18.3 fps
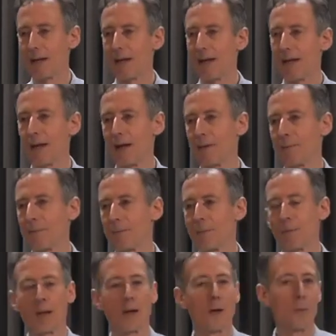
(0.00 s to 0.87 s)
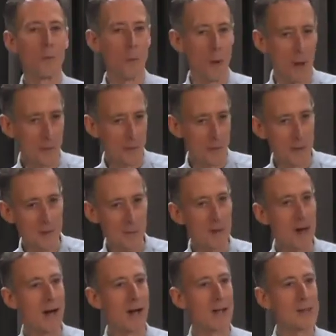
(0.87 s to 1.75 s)
One of the
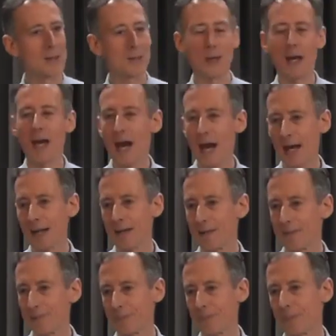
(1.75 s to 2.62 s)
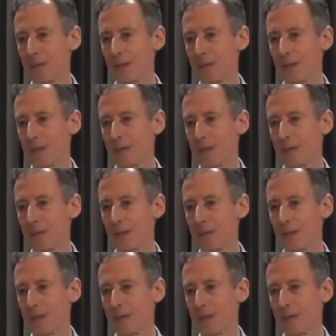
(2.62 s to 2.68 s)
demands we had